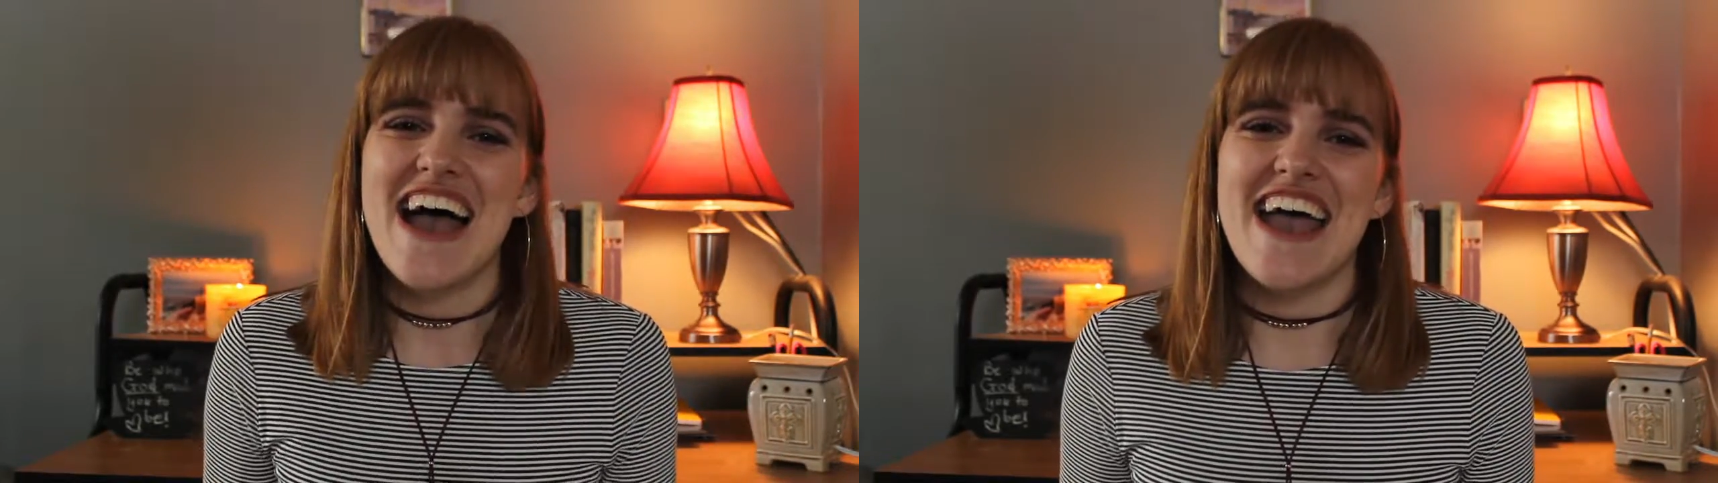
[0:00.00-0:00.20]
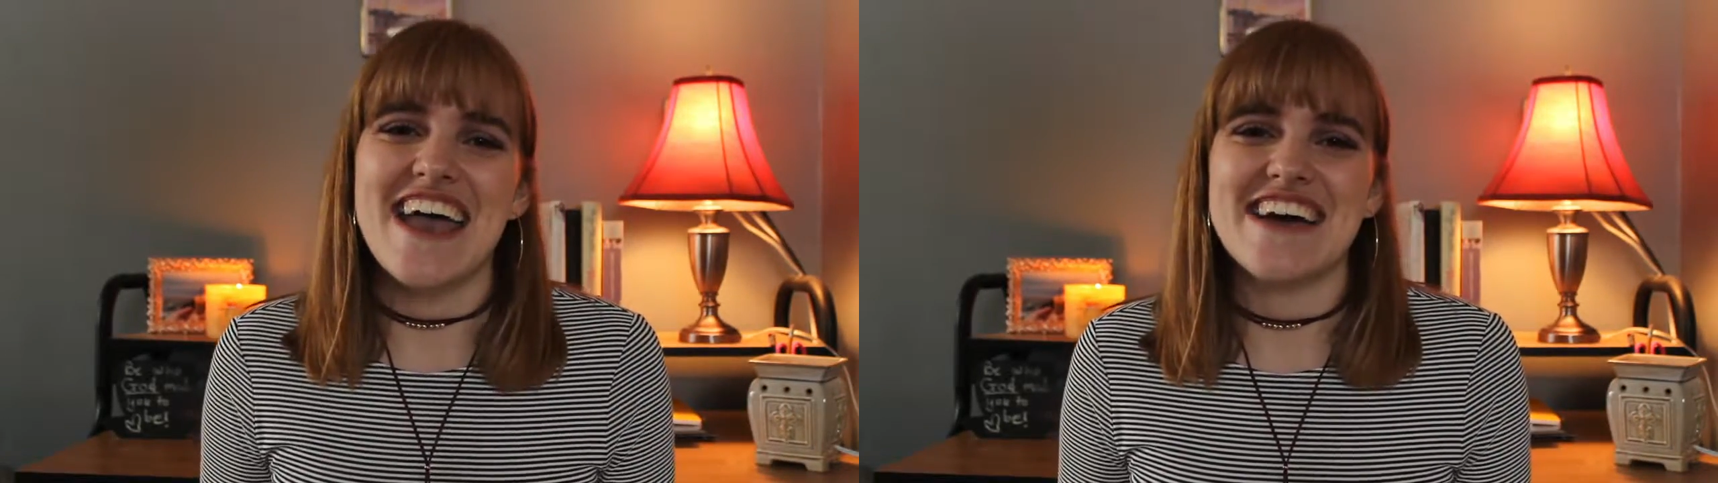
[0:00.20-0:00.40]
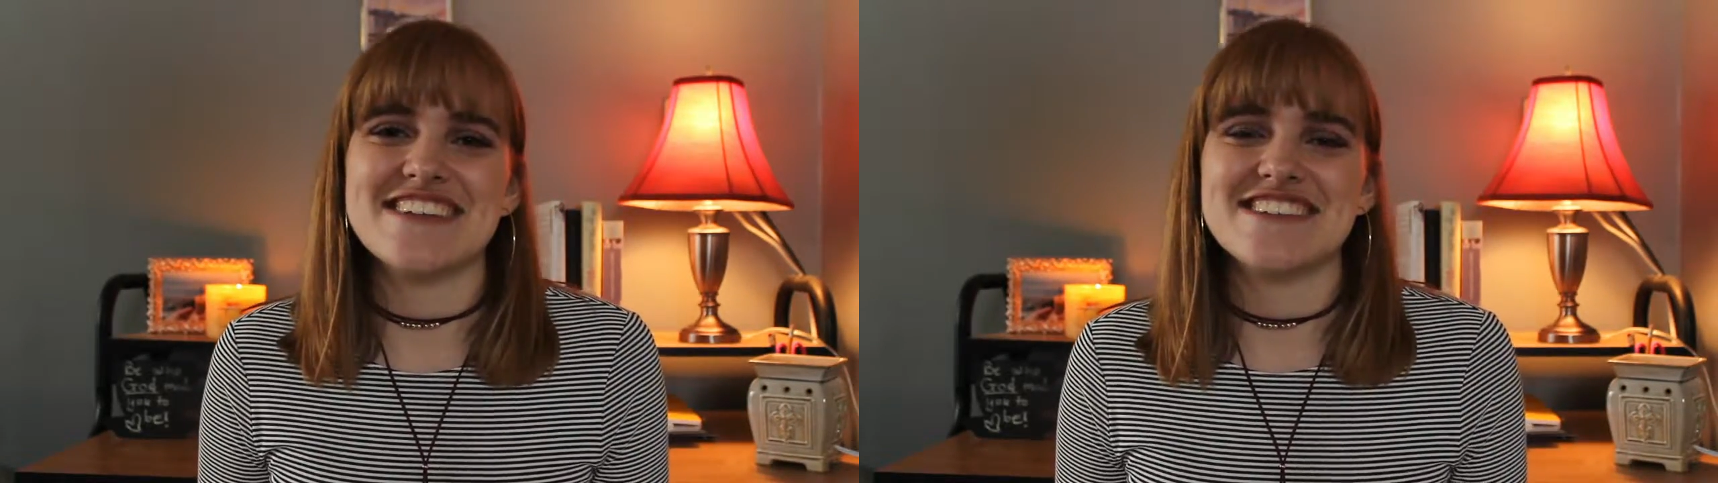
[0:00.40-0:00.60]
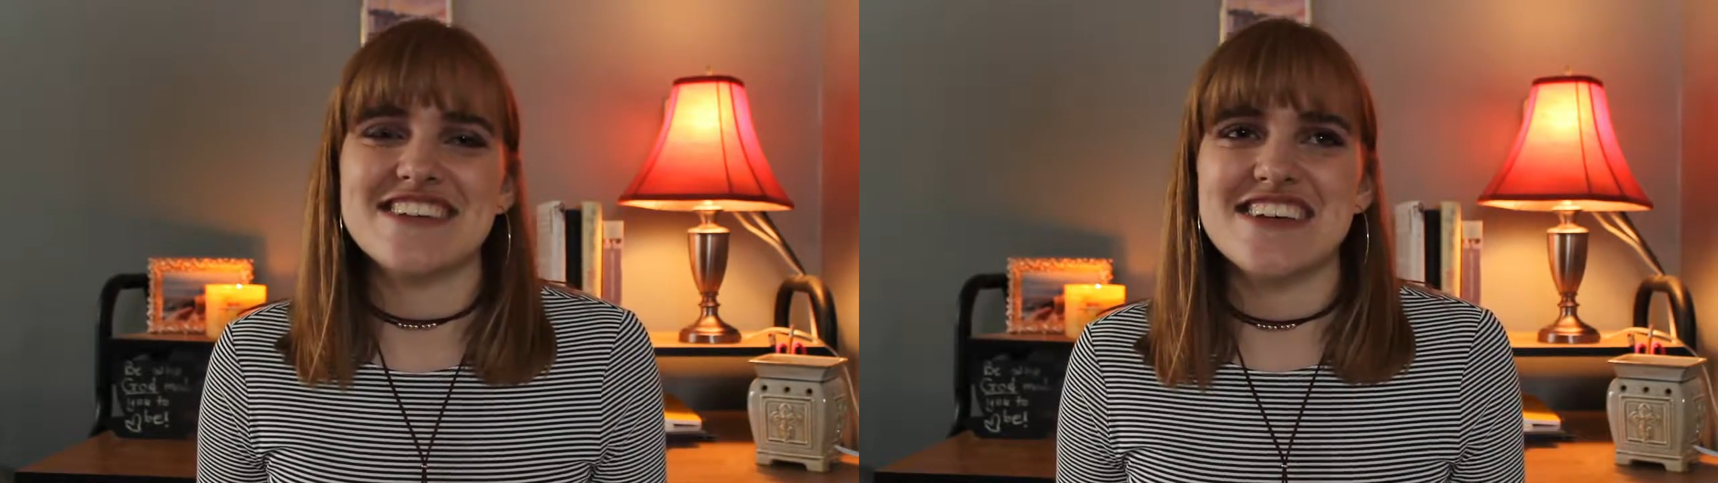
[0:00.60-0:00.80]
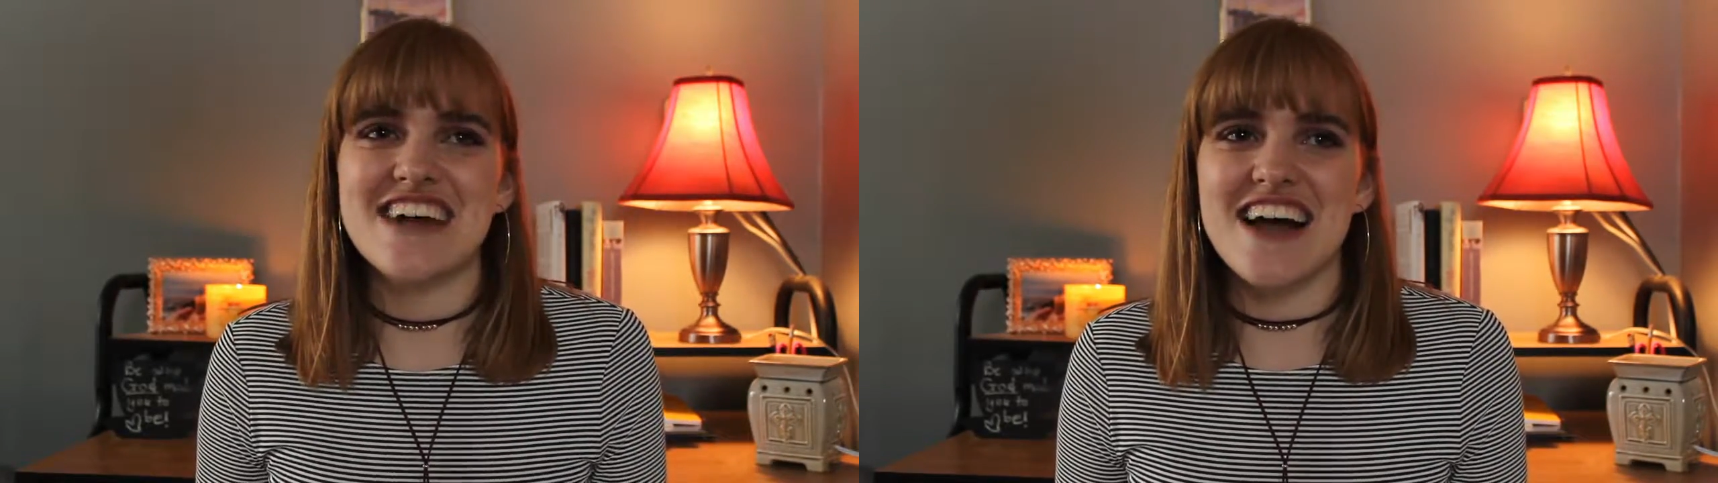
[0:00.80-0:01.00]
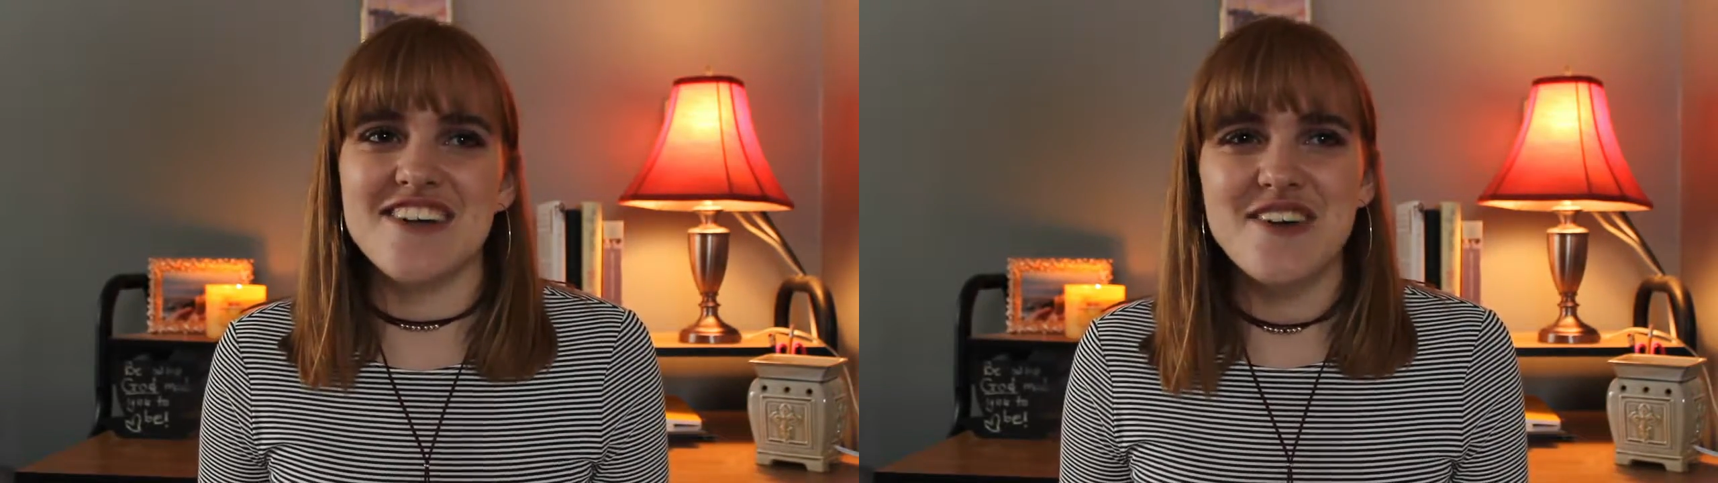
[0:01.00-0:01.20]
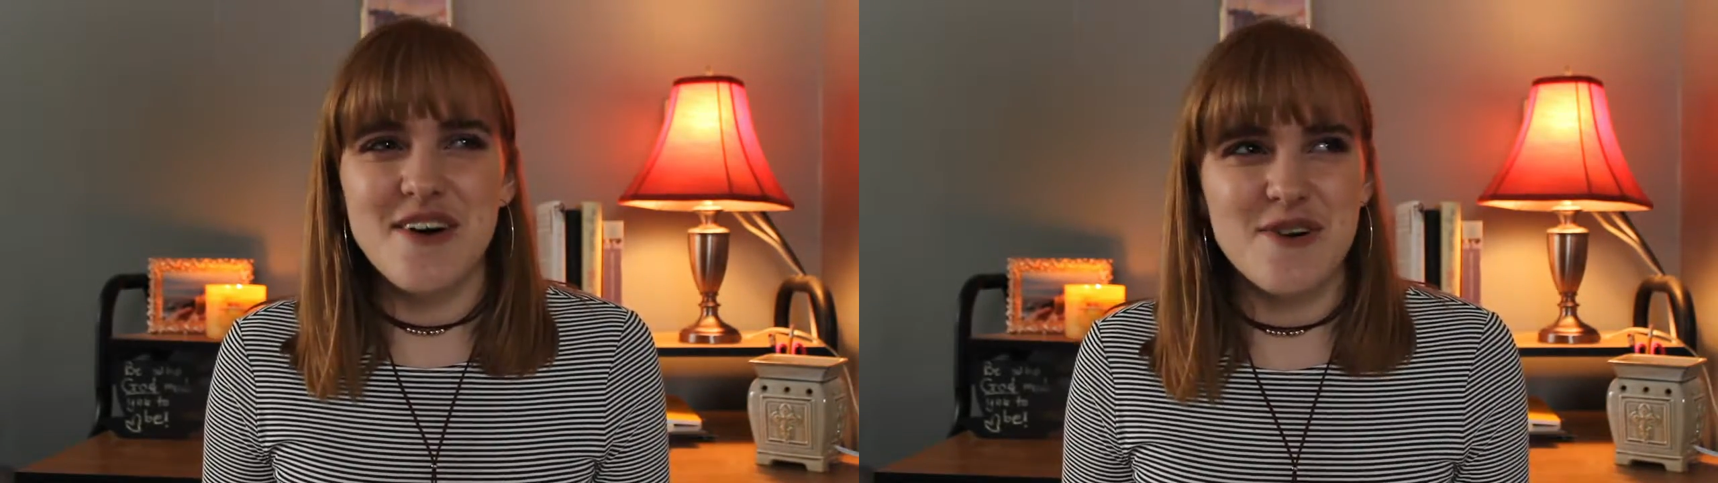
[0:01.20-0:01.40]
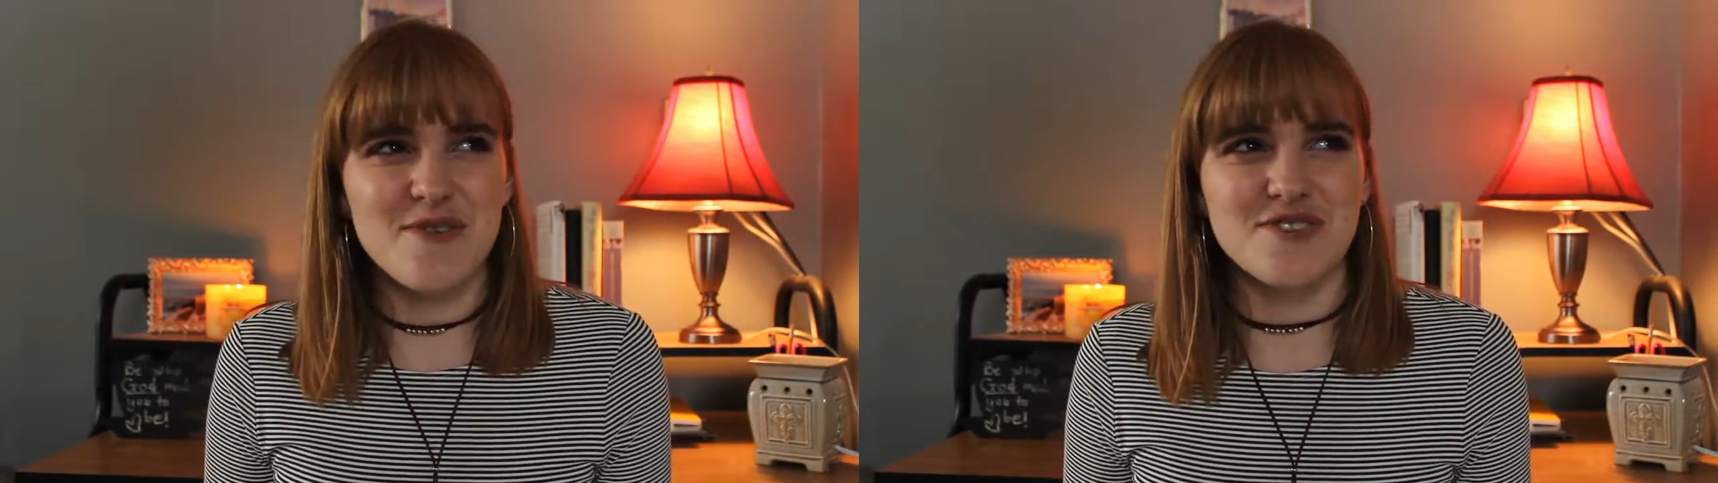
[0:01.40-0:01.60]
And I don't know
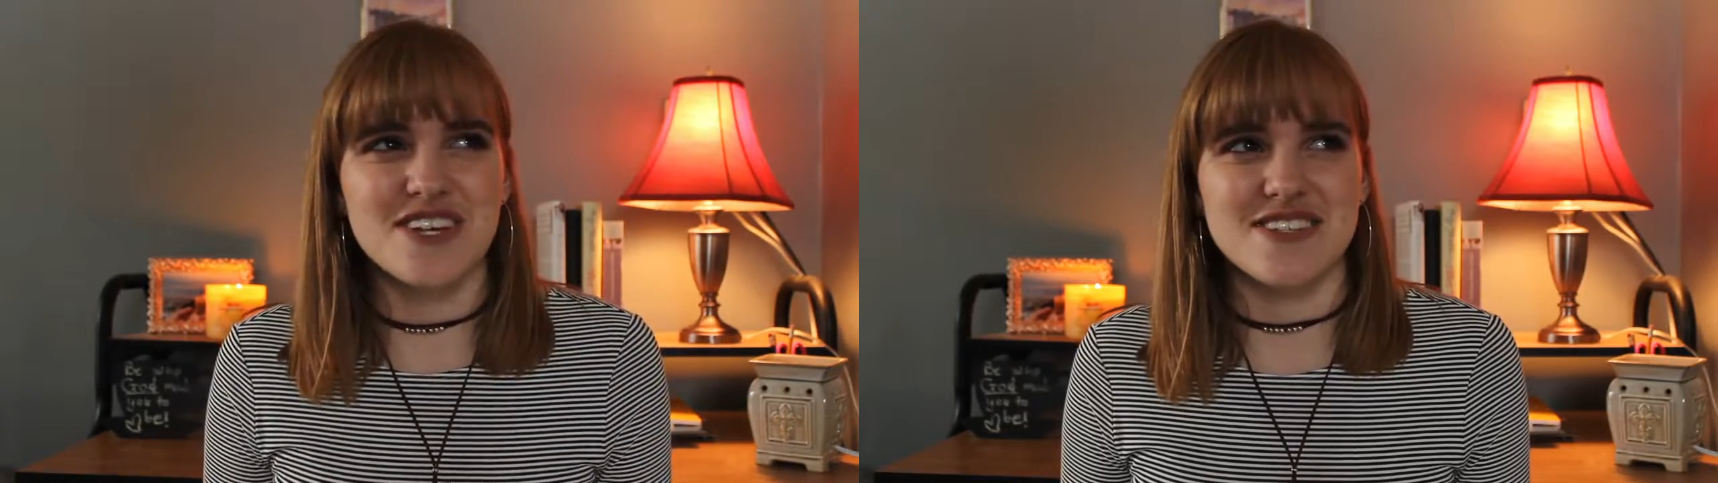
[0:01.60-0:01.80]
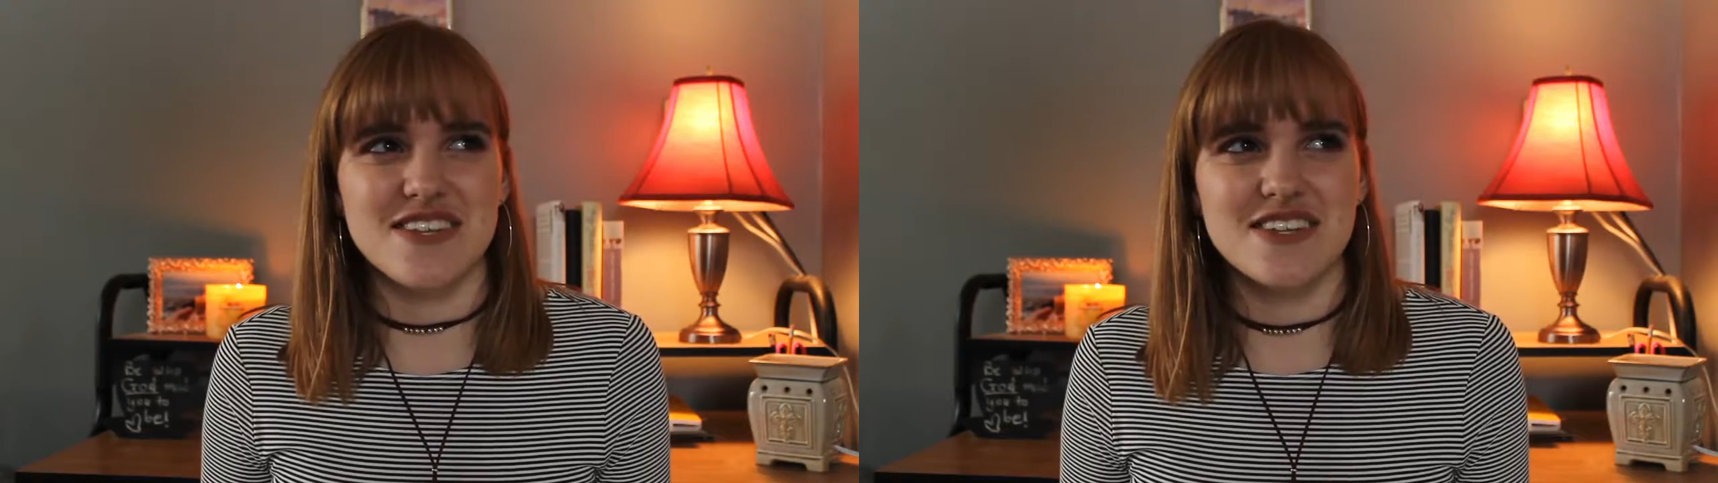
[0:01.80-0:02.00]
how old she is.